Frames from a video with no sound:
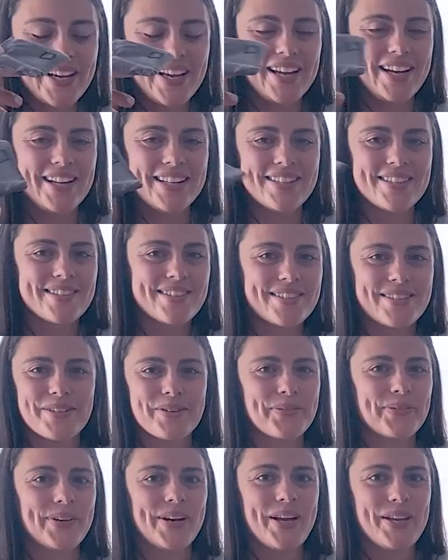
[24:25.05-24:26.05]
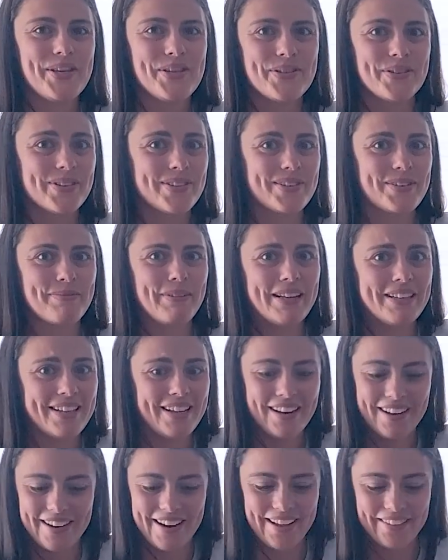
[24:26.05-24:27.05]
and it's still what I use in my
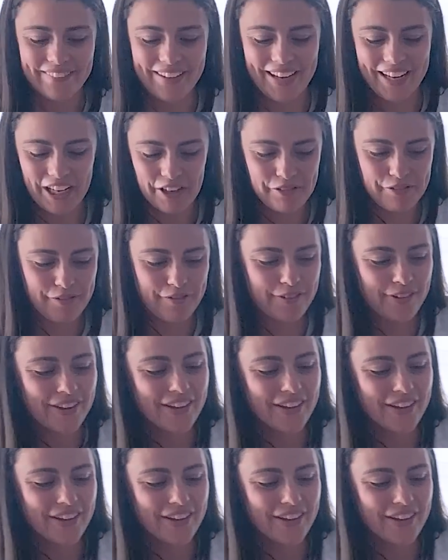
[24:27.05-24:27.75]
day-to-day life.